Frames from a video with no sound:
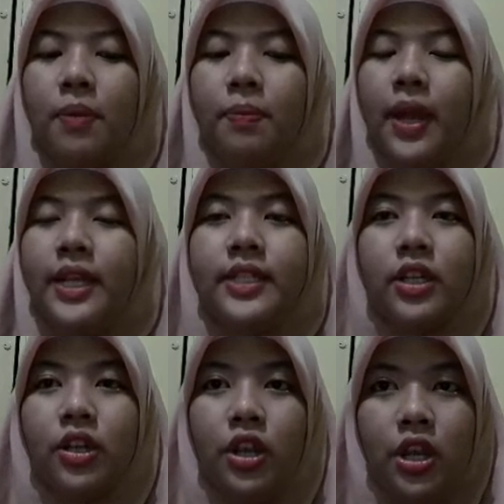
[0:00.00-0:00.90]
plays a
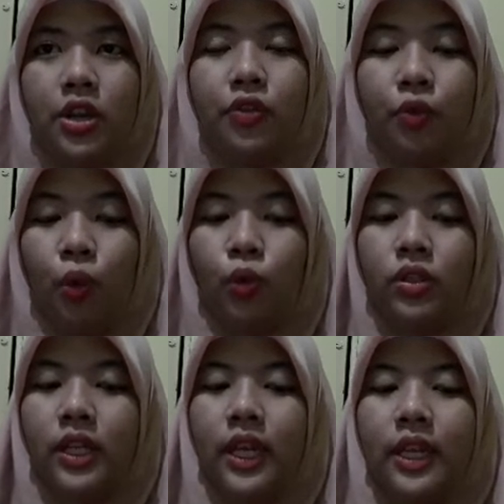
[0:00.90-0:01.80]
key
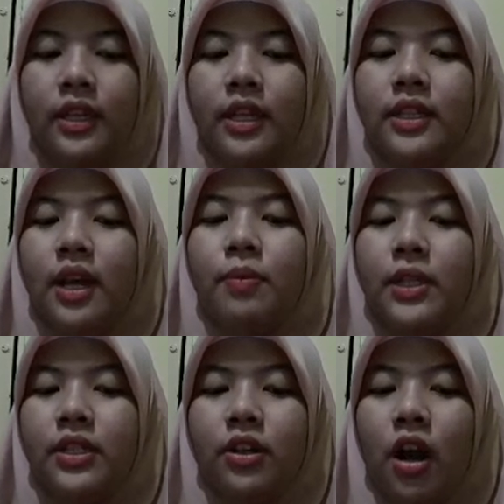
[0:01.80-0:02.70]
role in
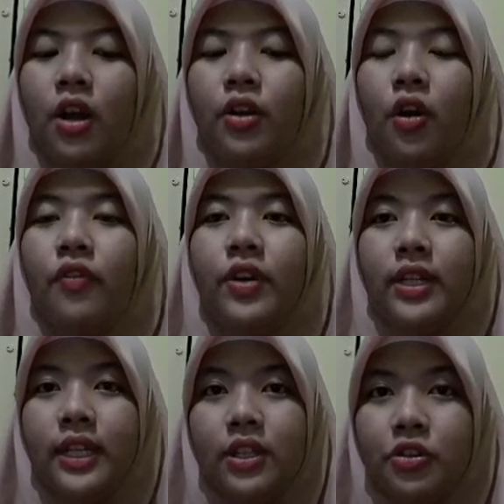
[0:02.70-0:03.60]
enabling the kind of
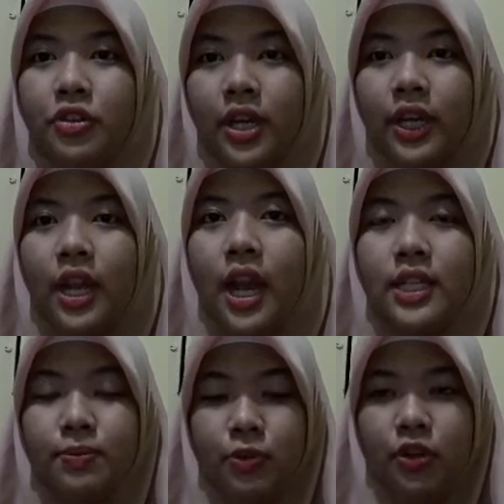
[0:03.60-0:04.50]
early learning
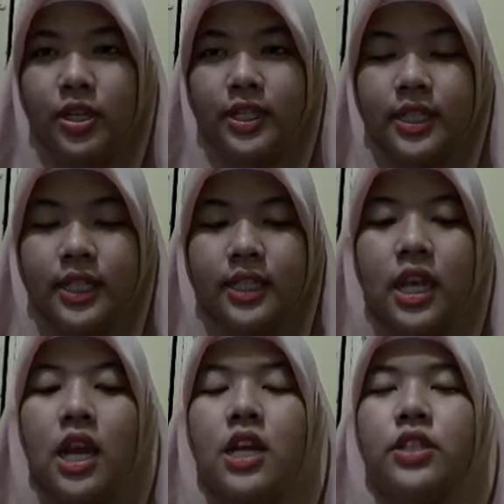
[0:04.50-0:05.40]
experiences,
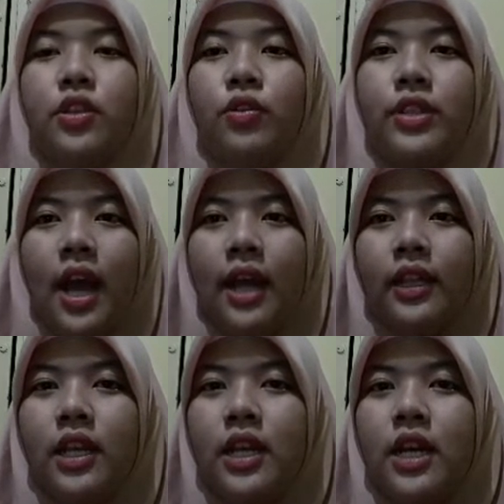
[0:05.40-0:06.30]
so that
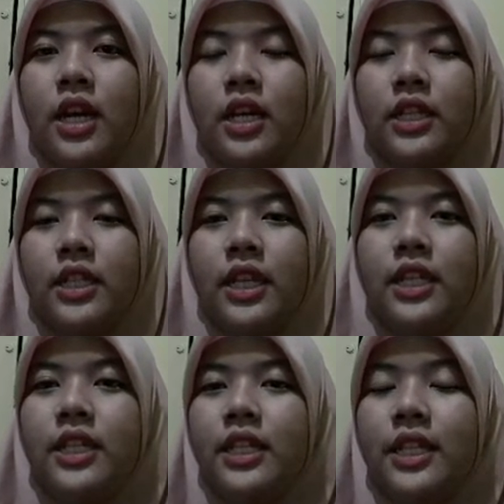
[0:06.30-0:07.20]

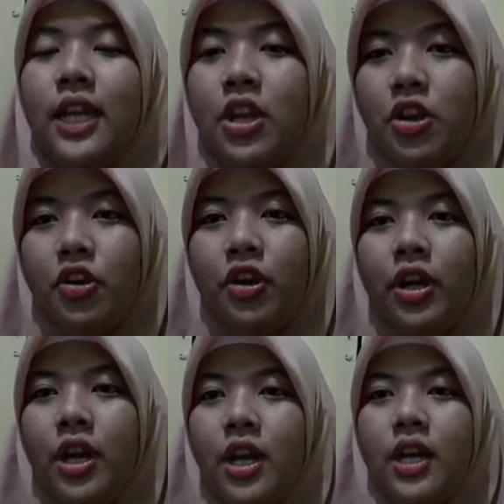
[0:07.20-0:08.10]
in here
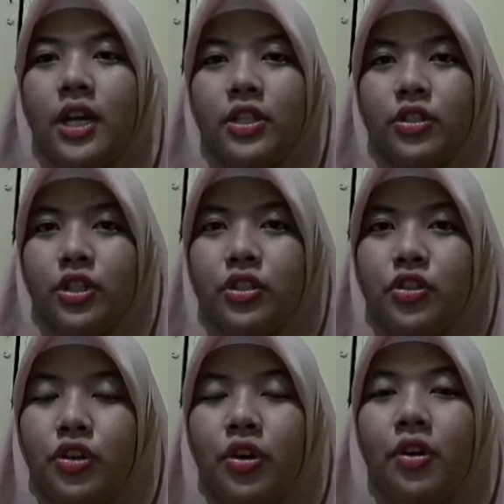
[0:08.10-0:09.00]
a
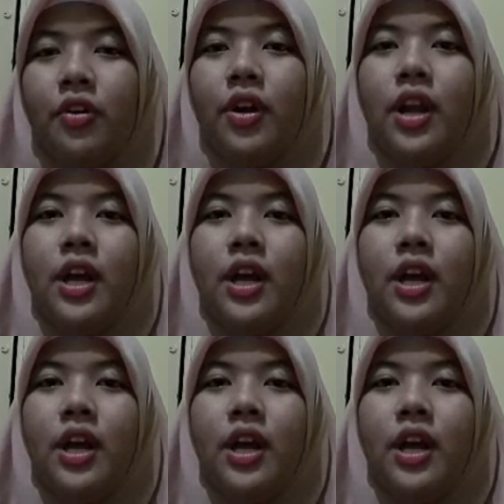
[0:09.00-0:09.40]
teacher,